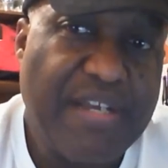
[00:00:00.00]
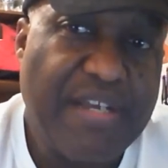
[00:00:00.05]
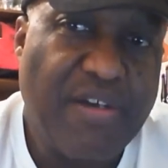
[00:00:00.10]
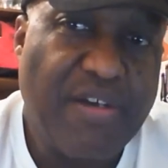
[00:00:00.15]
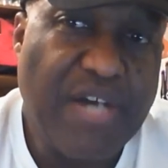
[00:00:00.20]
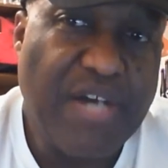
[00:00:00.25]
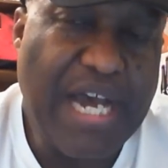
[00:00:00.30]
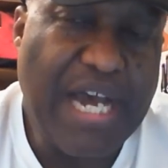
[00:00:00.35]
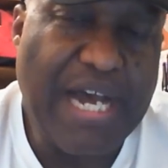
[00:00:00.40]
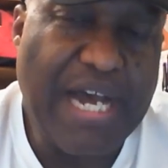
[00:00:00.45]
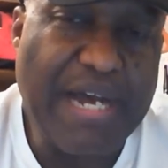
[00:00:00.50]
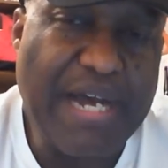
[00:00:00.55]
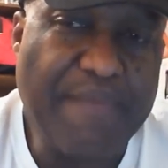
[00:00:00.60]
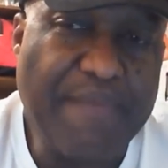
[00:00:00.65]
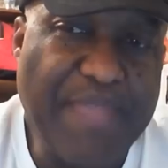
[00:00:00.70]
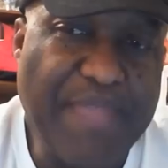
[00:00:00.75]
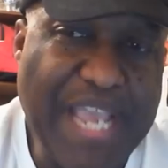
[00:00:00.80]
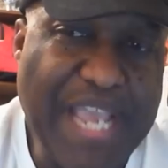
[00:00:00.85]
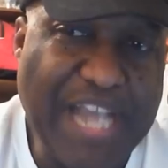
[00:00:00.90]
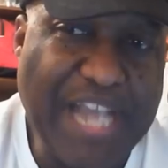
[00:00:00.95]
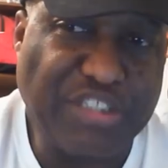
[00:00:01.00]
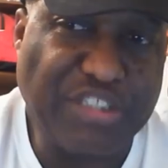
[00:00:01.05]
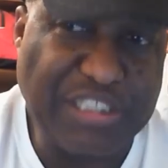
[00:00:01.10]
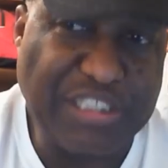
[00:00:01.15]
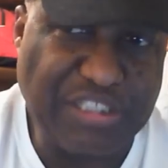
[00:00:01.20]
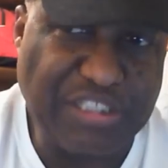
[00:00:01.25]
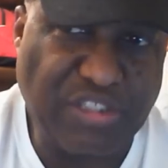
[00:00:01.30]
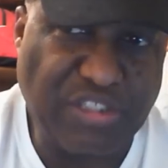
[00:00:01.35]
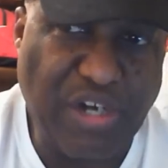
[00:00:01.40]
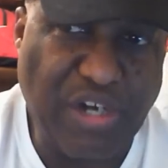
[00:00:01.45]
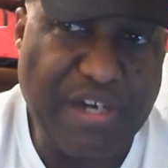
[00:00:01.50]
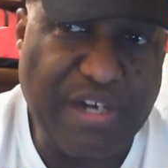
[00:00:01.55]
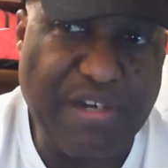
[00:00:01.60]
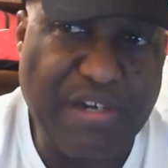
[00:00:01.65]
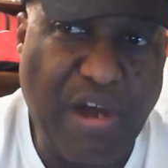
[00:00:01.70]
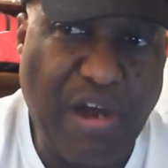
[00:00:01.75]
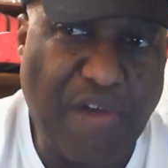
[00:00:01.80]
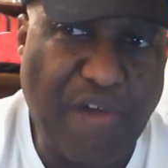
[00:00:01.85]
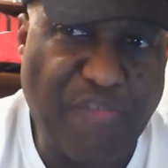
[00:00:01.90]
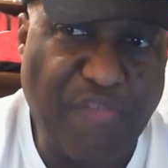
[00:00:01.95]
they actually just started
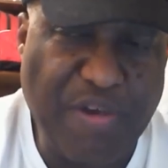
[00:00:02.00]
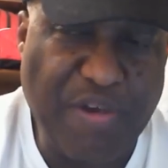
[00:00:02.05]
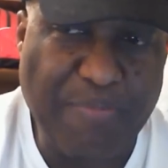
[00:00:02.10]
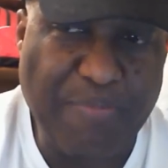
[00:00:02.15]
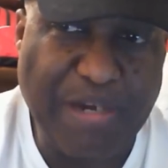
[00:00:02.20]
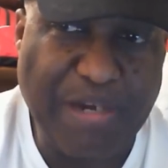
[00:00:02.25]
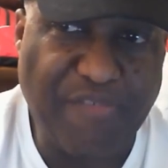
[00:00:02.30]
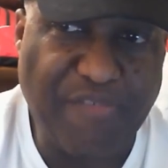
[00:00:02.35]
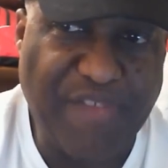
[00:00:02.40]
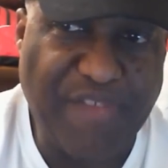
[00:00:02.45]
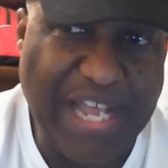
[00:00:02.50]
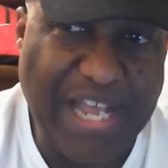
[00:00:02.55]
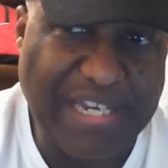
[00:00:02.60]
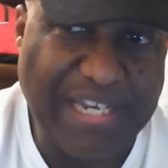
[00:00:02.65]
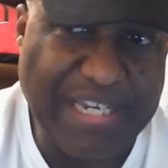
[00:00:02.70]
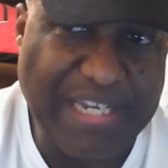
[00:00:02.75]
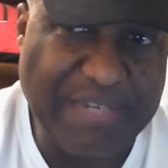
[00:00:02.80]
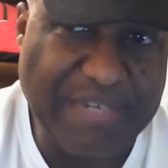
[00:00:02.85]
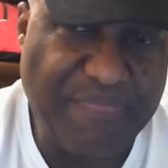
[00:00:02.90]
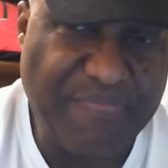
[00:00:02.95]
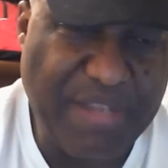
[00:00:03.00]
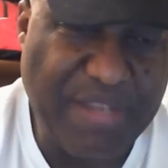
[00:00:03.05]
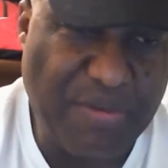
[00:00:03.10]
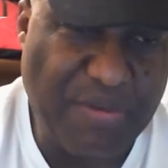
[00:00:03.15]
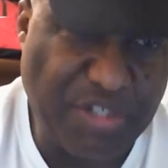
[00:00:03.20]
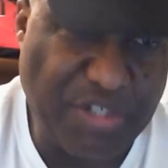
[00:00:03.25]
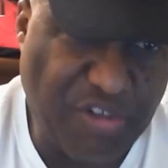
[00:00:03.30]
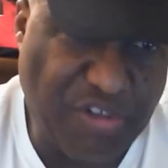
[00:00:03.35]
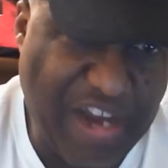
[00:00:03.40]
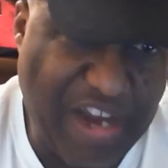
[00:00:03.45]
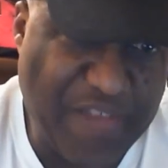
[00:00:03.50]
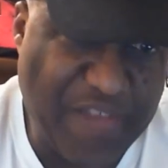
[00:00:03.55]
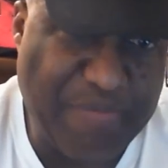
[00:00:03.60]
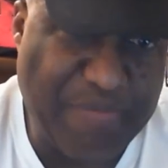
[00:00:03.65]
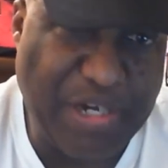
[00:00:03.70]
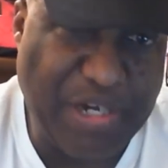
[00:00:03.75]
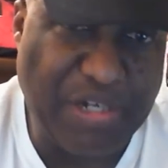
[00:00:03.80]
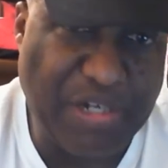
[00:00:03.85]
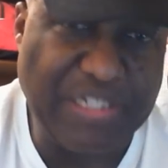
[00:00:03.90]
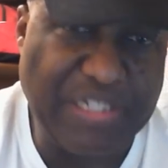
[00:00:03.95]
offering a beer finally that was a craft
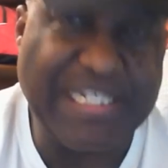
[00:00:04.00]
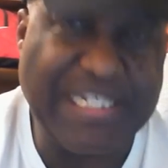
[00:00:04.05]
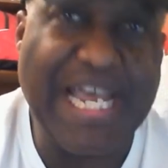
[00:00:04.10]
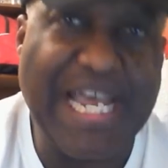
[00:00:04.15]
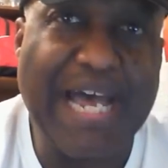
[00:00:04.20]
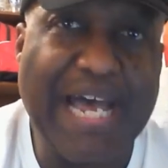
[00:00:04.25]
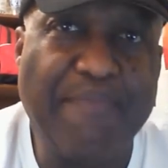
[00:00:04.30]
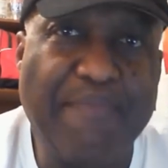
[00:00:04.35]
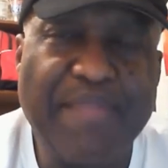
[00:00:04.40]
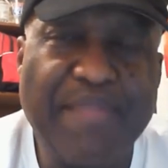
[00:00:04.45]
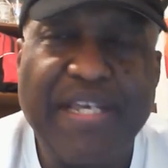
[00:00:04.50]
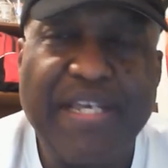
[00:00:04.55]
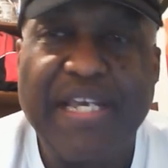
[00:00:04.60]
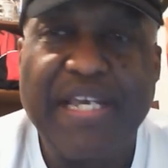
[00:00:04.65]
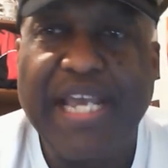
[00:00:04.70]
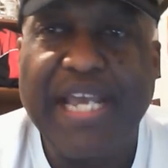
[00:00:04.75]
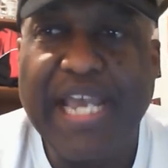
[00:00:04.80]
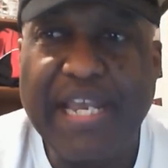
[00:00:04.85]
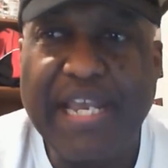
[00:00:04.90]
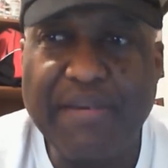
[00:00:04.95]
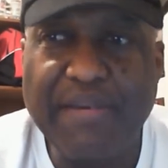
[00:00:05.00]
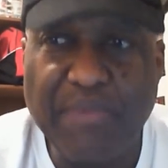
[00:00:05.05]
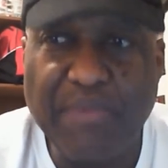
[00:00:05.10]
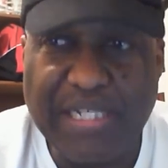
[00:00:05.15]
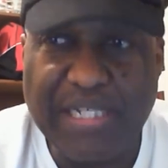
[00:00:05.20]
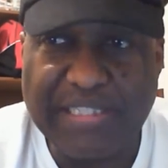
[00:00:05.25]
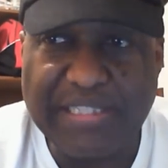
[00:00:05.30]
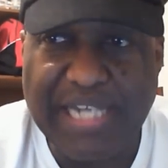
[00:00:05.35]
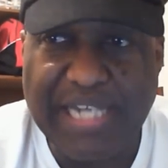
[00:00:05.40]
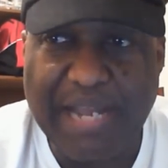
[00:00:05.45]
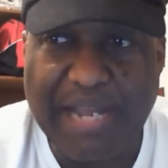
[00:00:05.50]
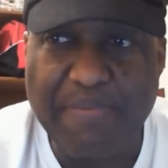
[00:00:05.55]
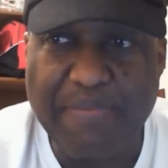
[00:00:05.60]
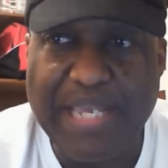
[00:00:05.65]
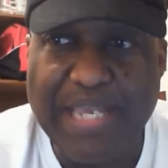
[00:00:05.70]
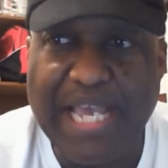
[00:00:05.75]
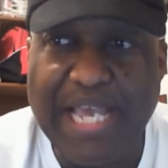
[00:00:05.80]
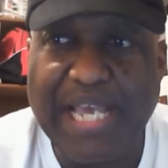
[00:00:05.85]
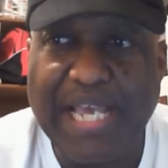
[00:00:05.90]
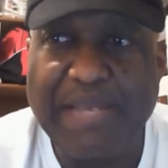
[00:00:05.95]
beer on tap, and it was an
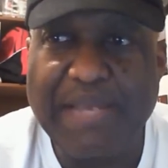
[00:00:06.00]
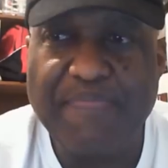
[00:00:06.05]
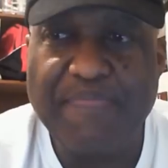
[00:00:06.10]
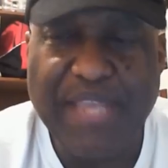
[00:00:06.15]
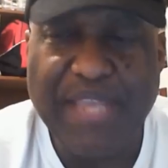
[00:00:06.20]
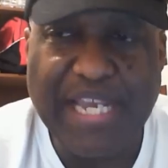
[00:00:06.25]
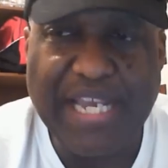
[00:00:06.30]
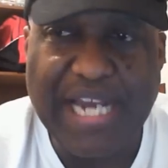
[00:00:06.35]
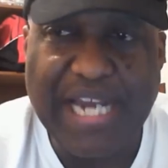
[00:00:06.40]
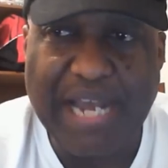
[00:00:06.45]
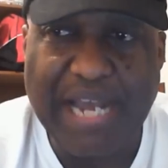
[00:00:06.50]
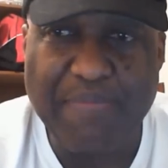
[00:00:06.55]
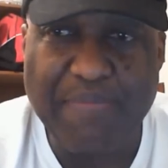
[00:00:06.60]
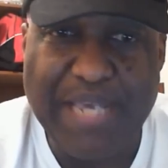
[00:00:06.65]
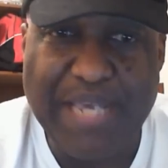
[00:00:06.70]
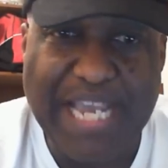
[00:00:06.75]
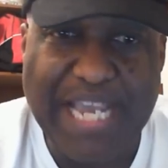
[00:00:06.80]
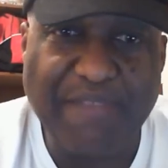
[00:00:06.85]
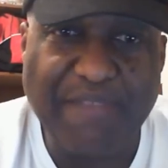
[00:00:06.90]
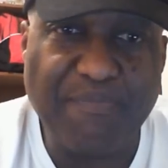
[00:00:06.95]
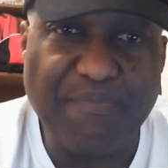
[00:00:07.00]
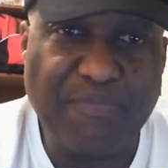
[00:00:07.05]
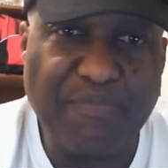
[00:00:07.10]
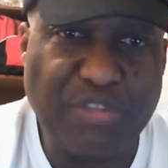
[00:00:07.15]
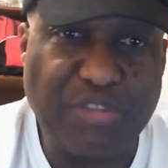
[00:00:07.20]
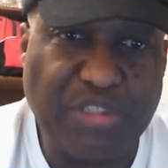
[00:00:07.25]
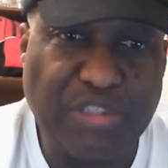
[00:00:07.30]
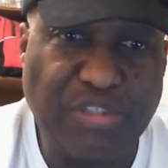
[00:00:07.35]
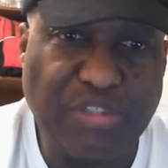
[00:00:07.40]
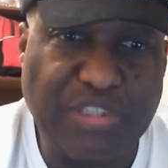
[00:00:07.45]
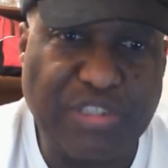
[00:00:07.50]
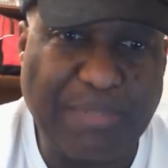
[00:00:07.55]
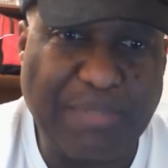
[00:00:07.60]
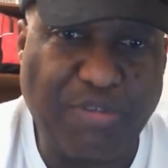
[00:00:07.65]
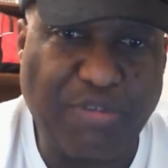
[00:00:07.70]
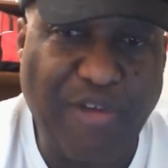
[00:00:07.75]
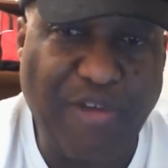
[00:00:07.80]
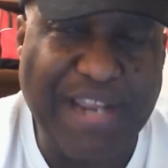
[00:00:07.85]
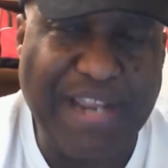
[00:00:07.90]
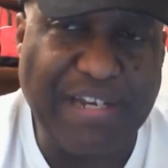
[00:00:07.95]
IPA, and the IPA suits up
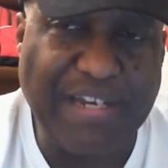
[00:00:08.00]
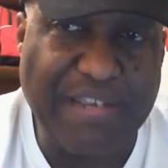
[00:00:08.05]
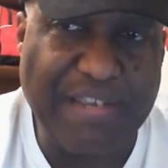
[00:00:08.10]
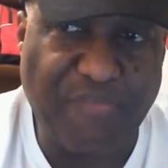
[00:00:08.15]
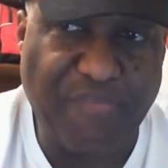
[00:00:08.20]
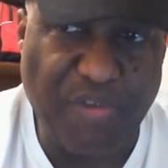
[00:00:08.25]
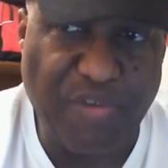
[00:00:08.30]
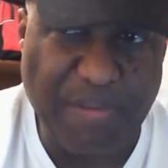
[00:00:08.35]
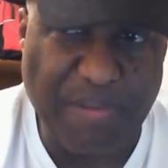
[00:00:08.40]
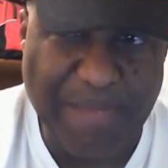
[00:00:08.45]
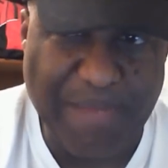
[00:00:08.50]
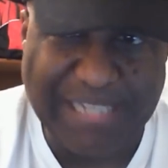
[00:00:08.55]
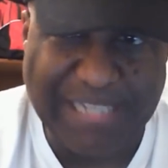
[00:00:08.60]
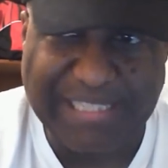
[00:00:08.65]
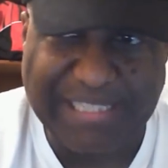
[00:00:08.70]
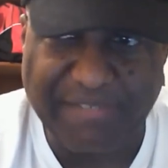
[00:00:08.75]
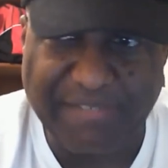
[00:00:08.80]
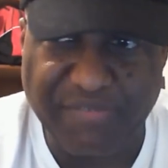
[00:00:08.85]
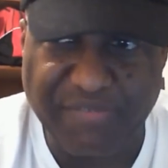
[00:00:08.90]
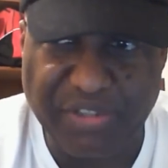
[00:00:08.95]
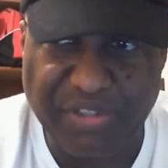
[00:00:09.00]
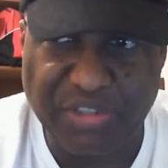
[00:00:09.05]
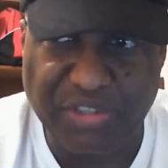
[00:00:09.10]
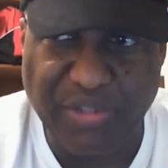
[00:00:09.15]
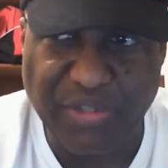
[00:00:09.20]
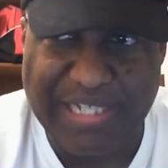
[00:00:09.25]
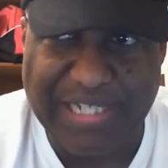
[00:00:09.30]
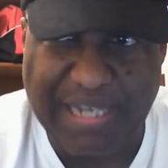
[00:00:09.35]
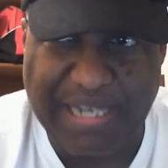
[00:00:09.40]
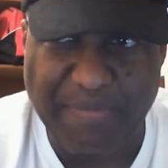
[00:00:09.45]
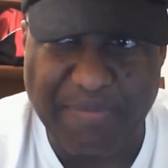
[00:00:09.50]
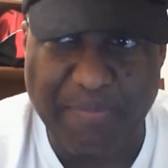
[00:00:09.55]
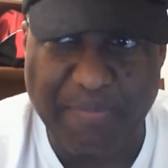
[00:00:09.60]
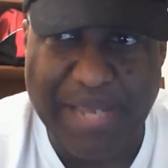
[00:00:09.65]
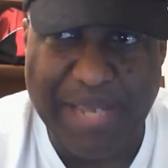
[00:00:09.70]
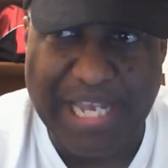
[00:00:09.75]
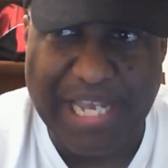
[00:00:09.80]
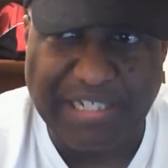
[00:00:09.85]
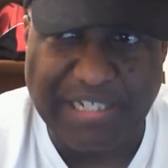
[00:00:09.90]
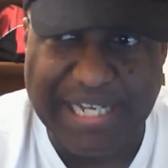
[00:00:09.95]
greatly for the Mexican food. So any type of
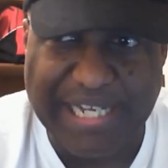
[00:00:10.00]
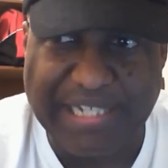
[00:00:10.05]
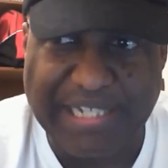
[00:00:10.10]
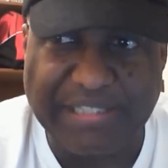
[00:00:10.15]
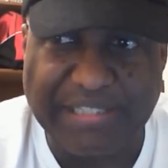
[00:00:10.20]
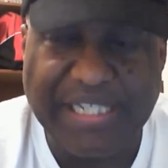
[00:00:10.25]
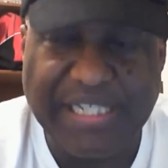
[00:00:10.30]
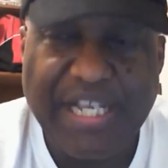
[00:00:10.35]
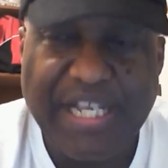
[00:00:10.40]
pale ale